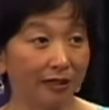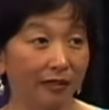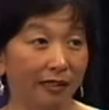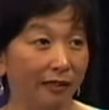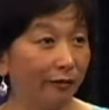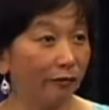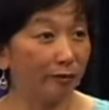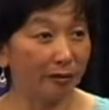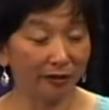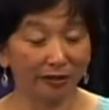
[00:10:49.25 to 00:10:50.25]
And I
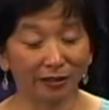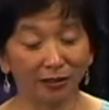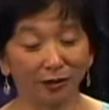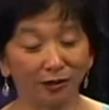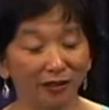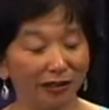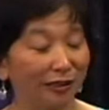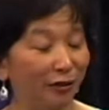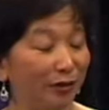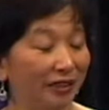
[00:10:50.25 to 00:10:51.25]
remember as a student, as
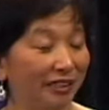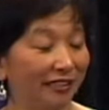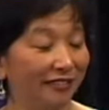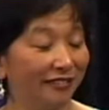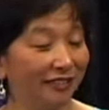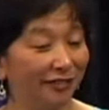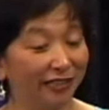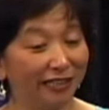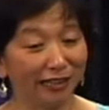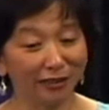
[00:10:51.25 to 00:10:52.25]
they always said, you know,
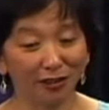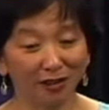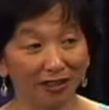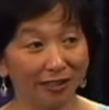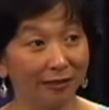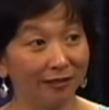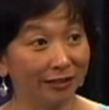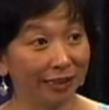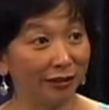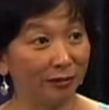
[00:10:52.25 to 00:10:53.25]
the nuns used to say
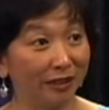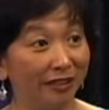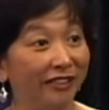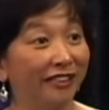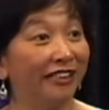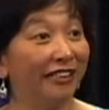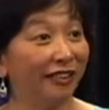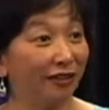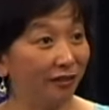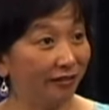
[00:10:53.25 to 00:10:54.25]
say to me,
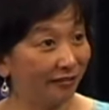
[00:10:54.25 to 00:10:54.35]
you know,